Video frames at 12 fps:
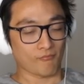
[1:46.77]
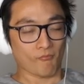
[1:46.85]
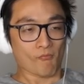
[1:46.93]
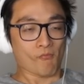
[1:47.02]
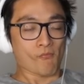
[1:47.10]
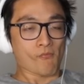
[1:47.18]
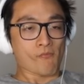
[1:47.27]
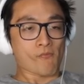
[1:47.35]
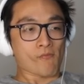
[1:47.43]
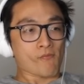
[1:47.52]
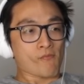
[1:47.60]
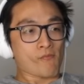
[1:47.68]

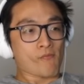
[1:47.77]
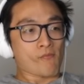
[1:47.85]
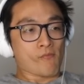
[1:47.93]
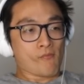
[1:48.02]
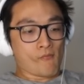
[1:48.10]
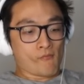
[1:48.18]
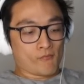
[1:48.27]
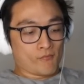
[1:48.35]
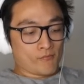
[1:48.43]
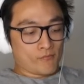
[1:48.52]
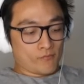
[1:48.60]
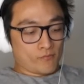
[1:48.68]

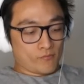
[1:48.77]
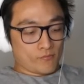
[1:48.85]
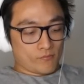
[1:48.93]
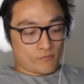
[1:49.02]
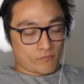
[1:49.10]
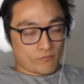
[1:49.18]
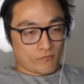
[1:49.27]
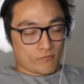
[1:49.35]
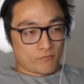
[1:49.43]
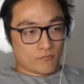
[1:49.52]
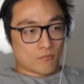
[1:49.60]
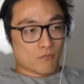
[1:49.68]

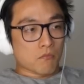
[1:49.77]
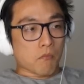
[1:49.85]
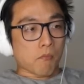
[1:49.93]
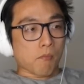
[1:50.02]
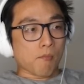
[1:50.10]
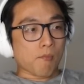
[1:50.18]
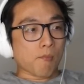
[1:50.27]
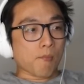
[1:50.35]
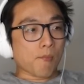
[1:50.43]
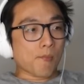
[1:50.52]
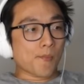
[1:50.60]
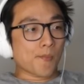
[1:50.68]

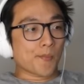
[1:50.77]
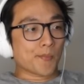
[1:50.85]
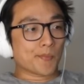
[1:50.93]
(not speaking)